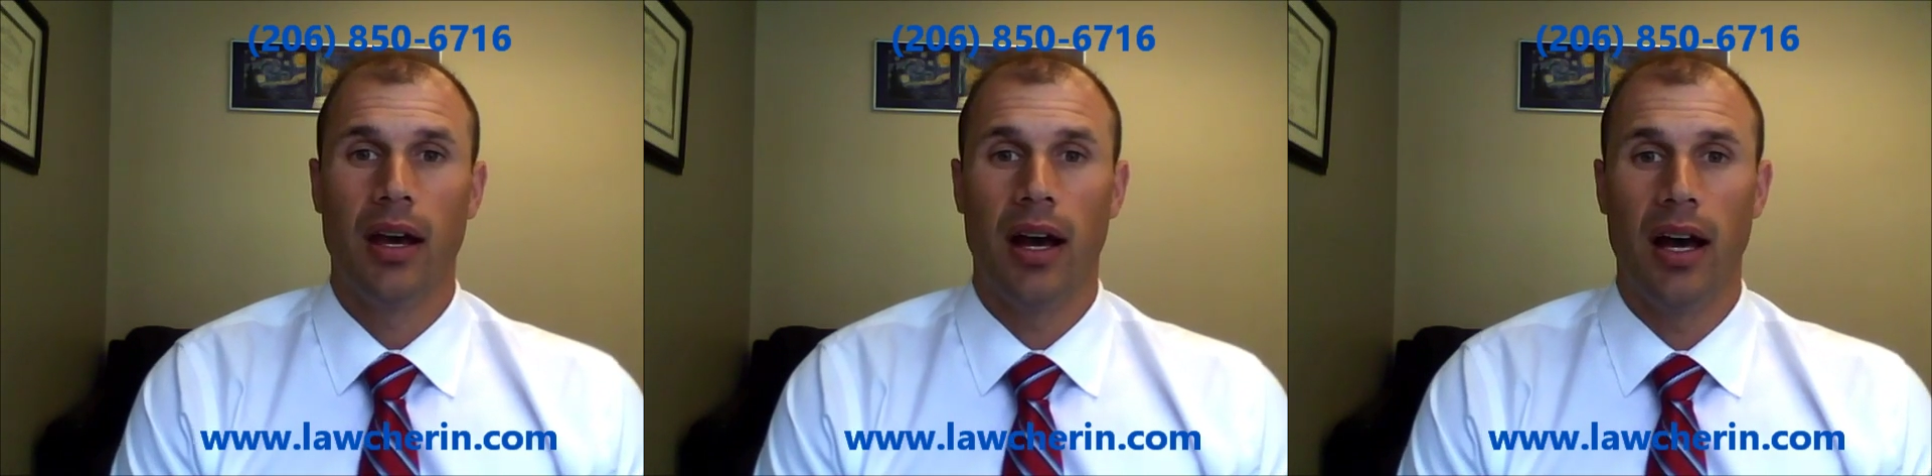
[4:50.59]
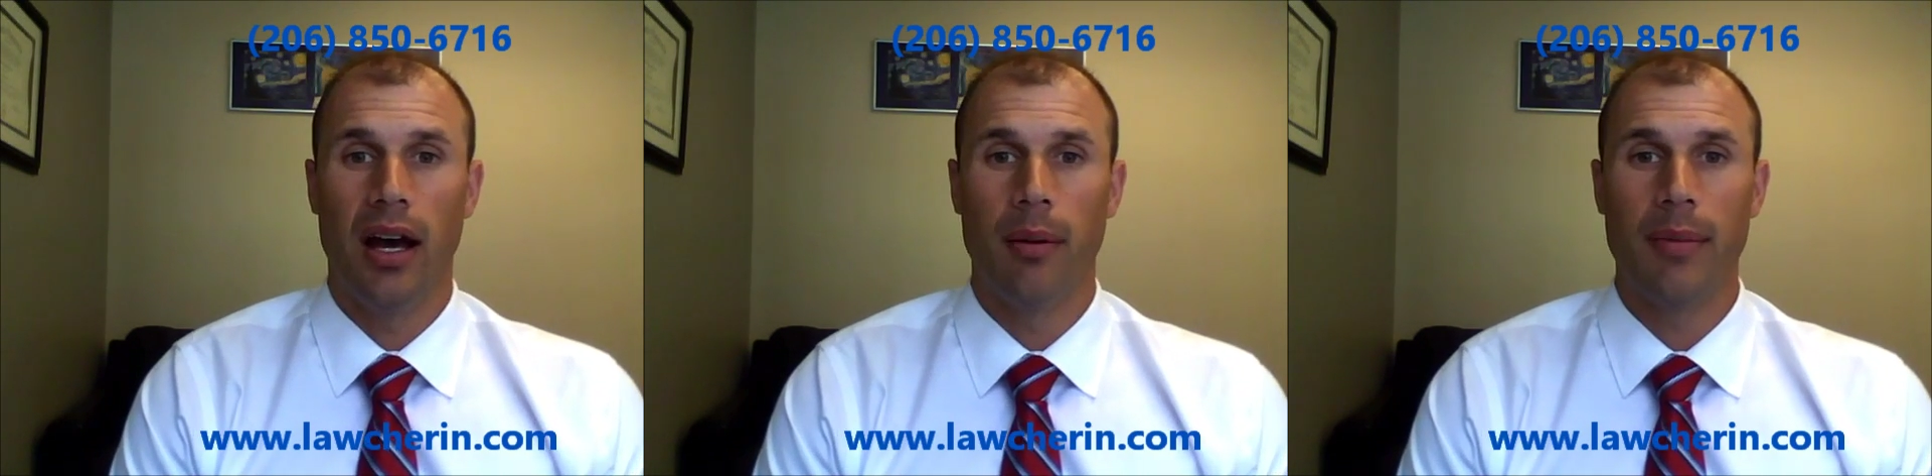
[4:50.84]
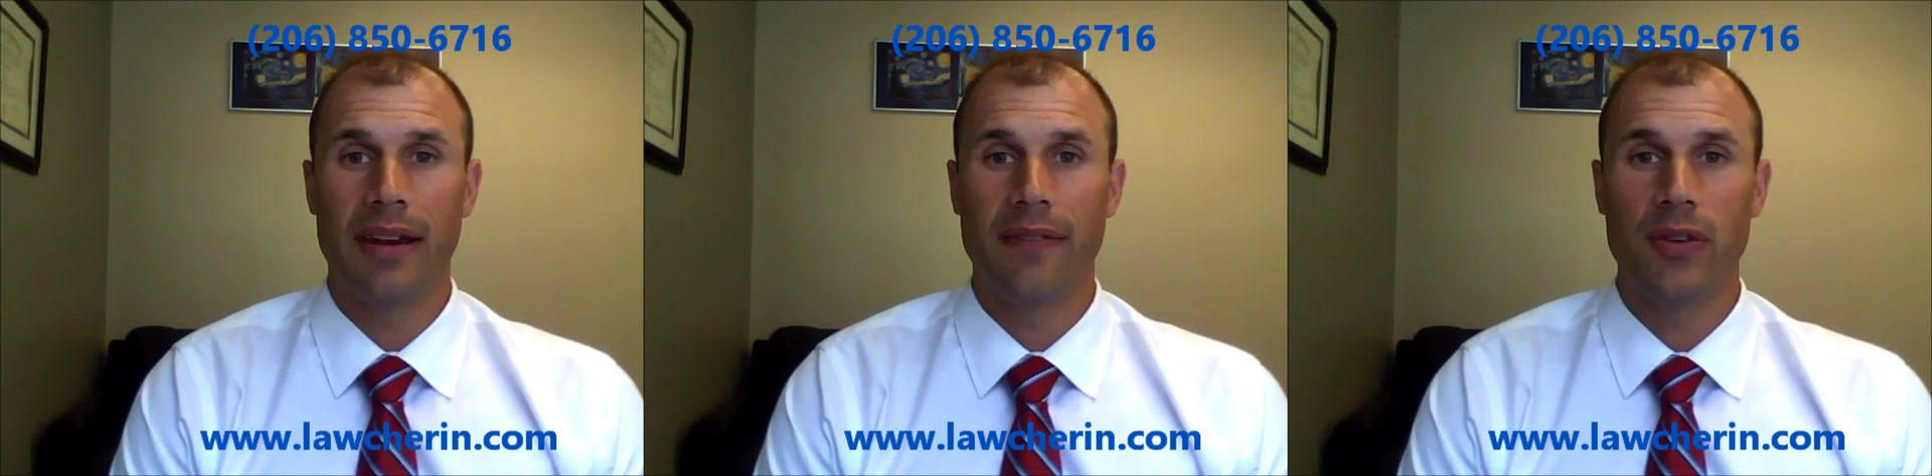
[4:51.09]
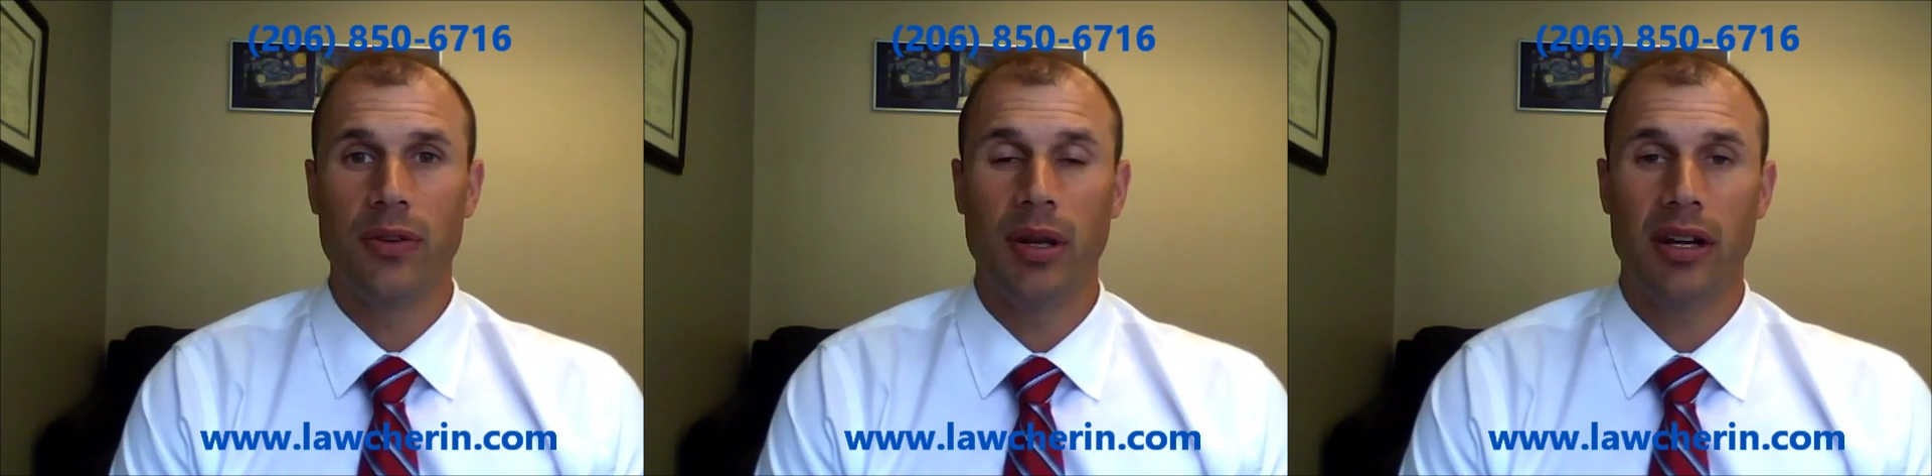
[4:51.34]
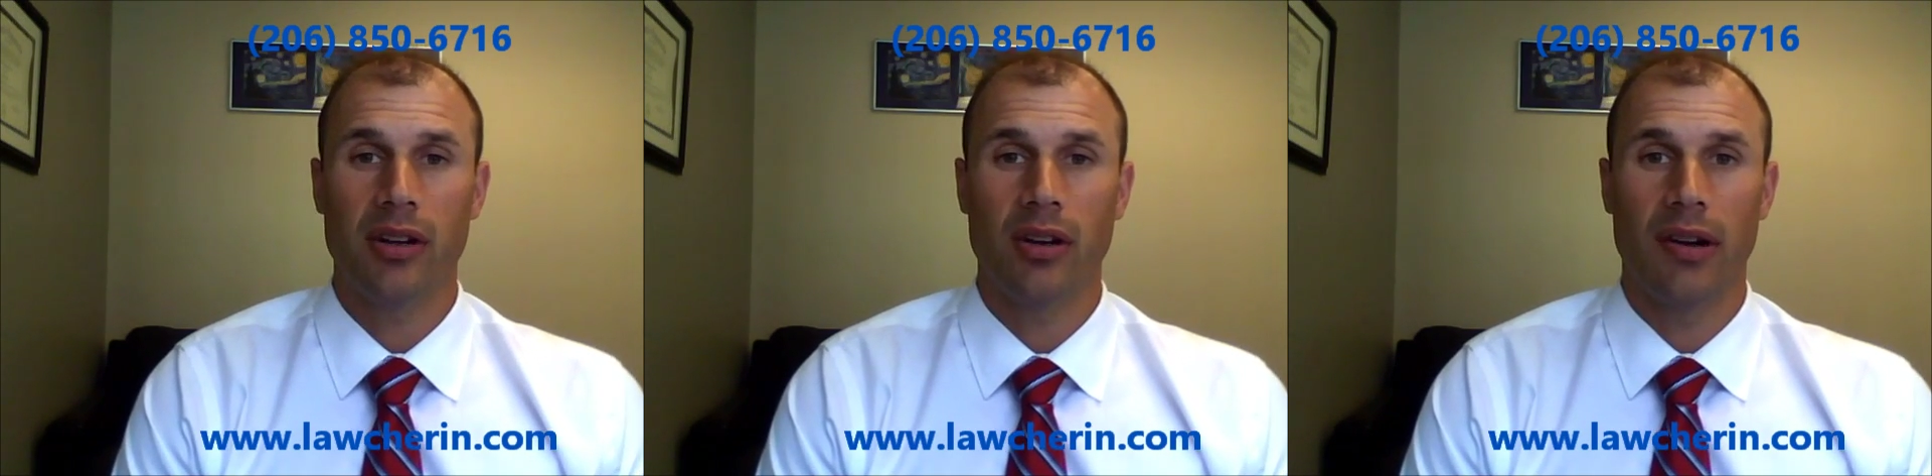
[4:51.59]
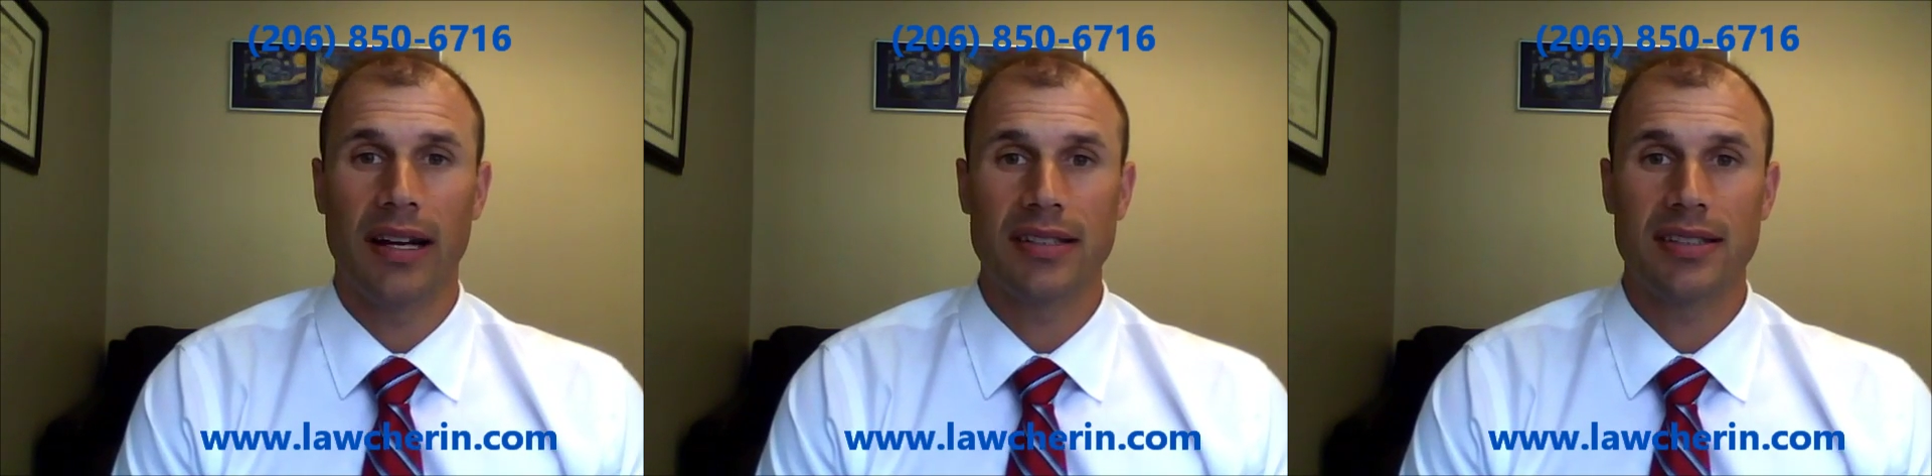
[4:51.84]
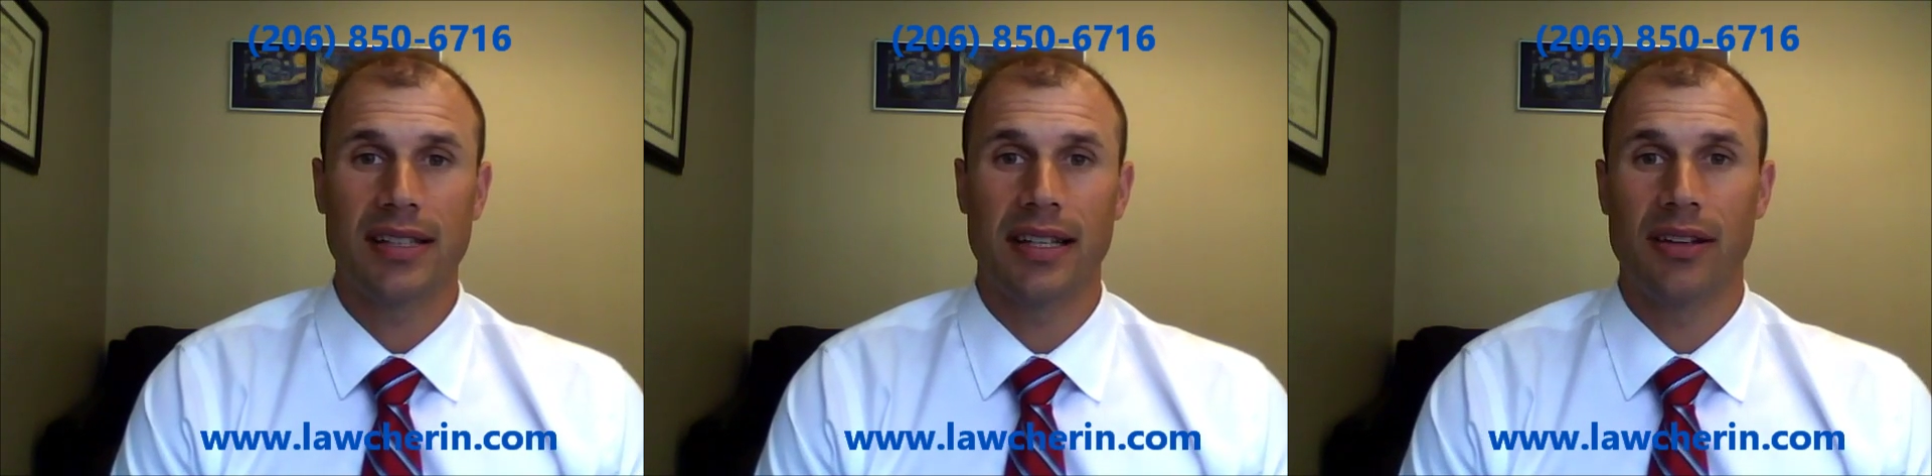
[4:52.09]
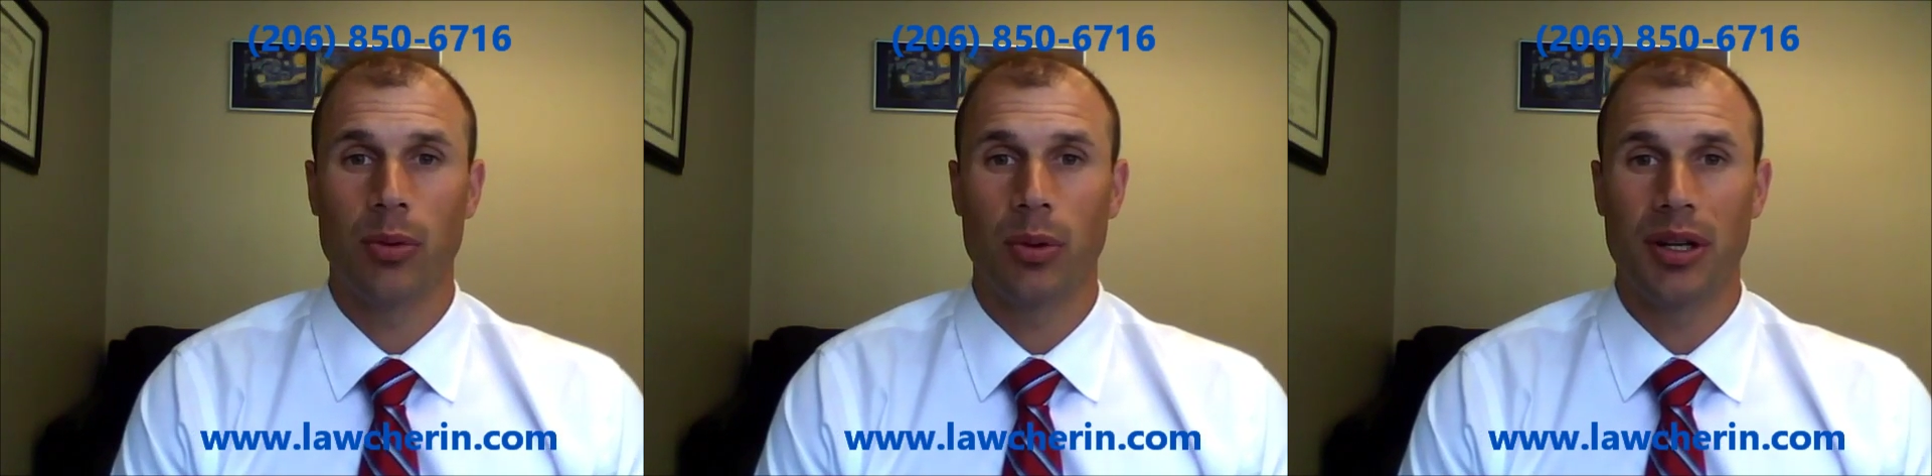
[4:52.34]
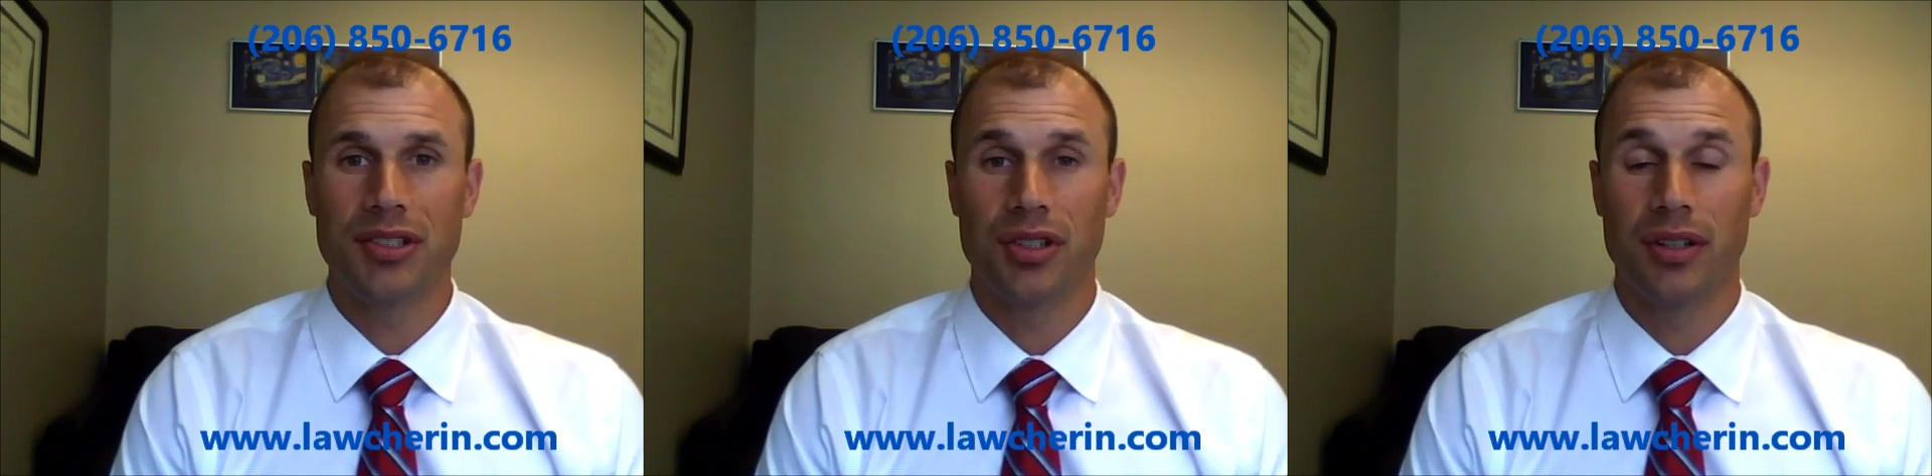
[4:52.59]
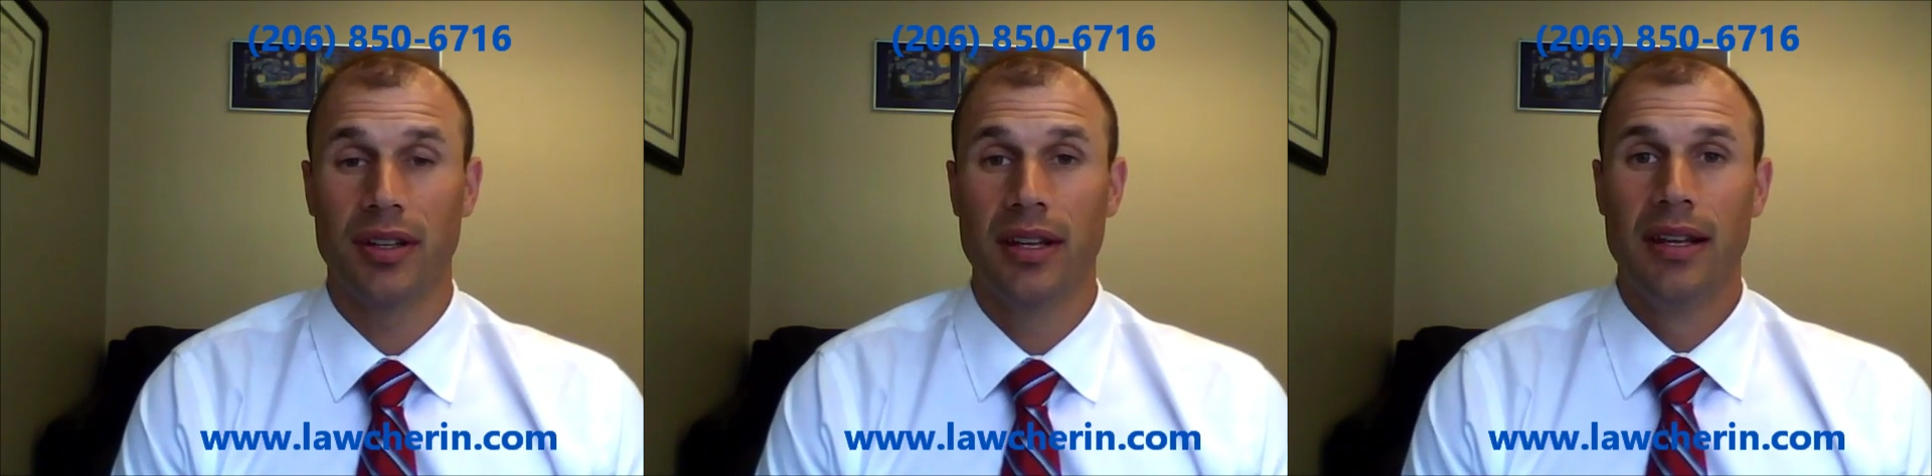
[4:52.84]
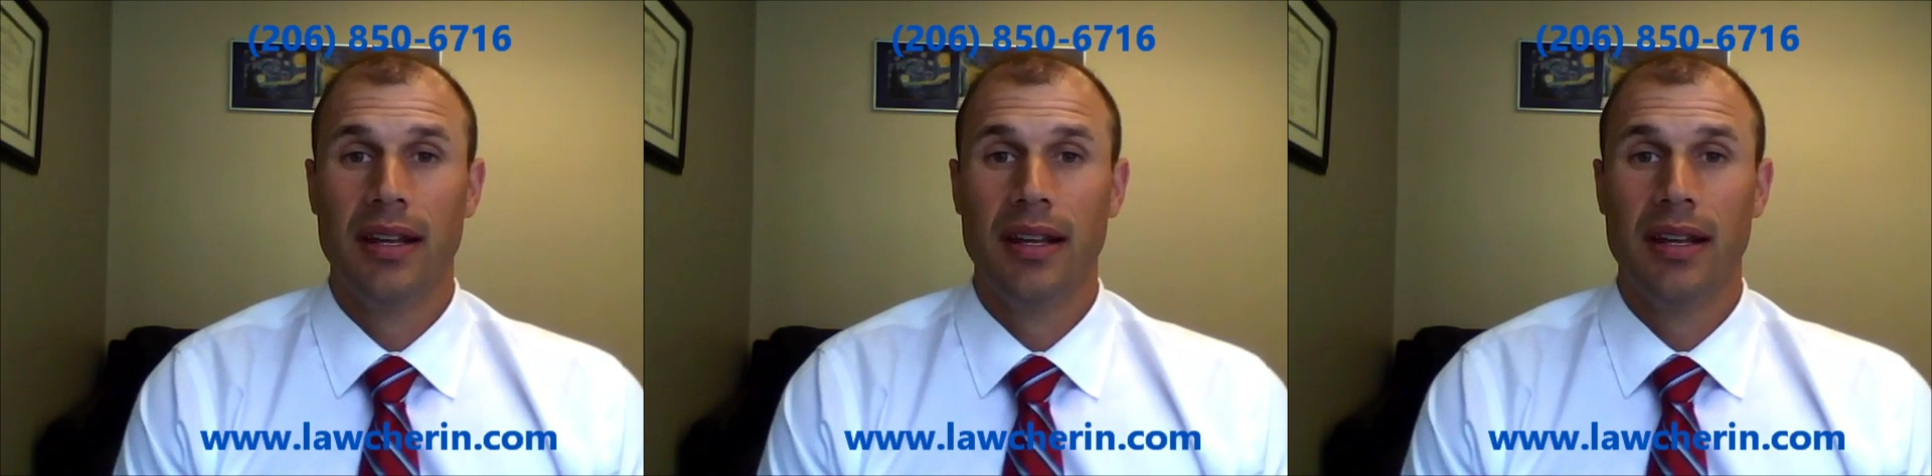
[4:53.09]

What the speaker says: And if you've been in a car accident and you were injured,